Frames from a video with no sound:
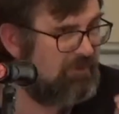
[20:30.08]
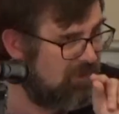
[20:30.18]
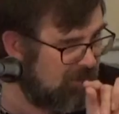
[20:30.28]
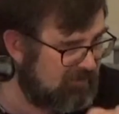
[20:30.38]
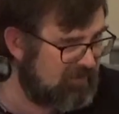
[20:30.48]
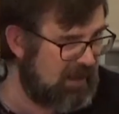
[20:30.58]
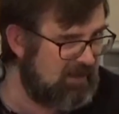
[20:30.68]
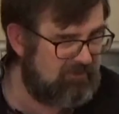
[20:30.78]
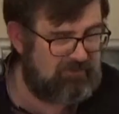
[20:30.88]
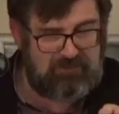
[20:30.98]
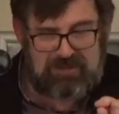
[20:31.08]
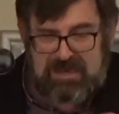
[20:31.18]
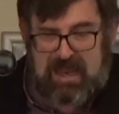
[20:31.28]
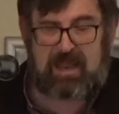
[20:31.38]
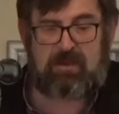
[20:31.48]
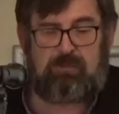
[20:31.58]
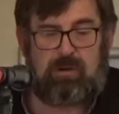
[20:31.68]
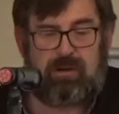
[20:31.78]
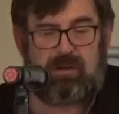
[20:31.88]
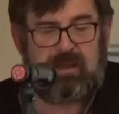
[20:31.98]
for yourself now
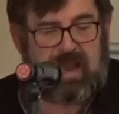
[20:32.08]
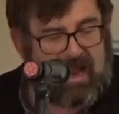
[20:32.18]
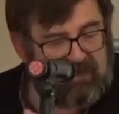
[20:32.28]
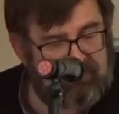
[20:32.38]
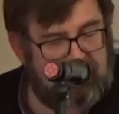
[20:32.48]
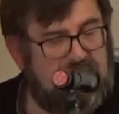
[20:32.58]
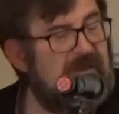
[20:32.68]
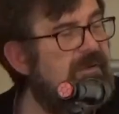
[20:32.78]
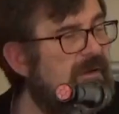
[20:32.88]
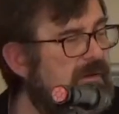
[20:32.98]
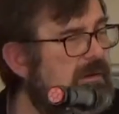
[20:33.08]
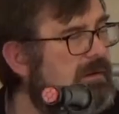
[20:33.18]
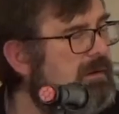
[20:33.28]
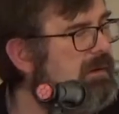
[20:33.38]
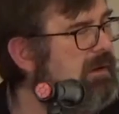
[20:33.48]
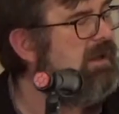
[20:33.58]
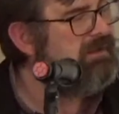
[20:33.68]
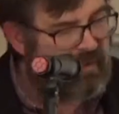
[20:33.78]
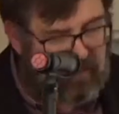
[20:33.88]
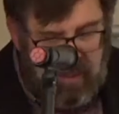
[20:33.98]
and forever.
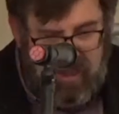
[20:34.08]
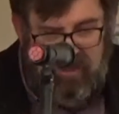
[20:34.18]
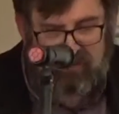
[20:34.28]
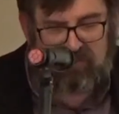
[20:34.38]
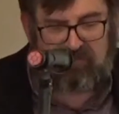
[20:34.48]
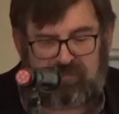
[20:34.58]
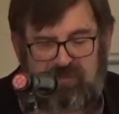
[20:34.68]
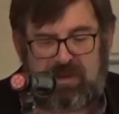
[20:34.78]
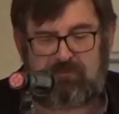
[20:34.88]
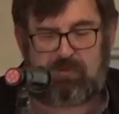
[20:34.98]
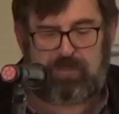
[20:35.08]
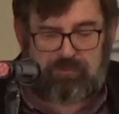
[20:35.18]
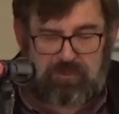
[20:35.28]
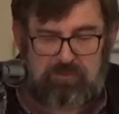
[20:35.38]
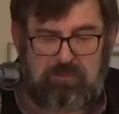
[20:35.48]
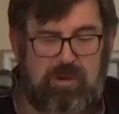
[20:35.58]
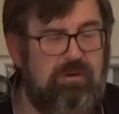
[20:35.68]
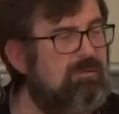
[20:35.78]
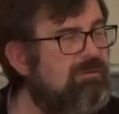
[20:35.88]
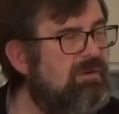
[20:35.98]
The curse of sin will be
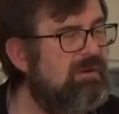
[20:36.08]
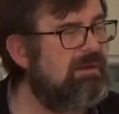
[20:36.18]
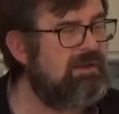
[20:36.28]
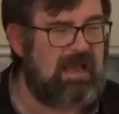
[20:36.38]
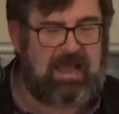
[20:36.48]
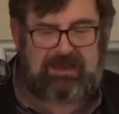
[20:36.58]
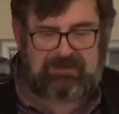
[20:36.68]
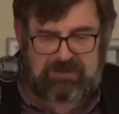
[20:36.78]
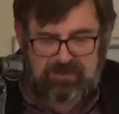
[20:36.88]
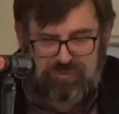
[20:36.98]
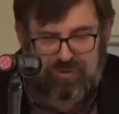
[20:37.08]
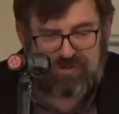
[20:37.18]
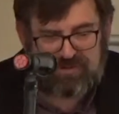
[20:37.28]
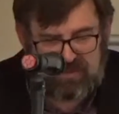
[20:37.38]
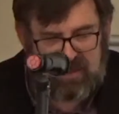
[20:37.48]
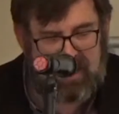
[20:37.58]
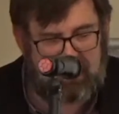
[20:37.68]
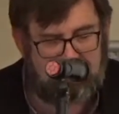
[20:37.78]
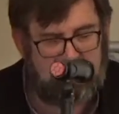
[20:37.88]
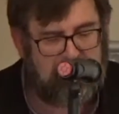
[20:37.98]
removed as you trust in
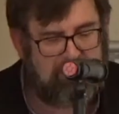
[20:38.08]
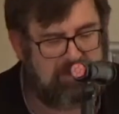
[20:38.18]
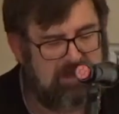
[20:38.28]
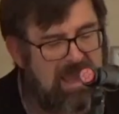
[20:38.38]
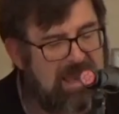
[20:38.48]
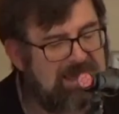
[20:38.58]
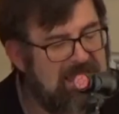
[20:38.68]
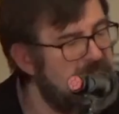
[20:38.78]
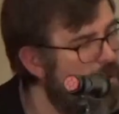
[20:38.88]
him, and he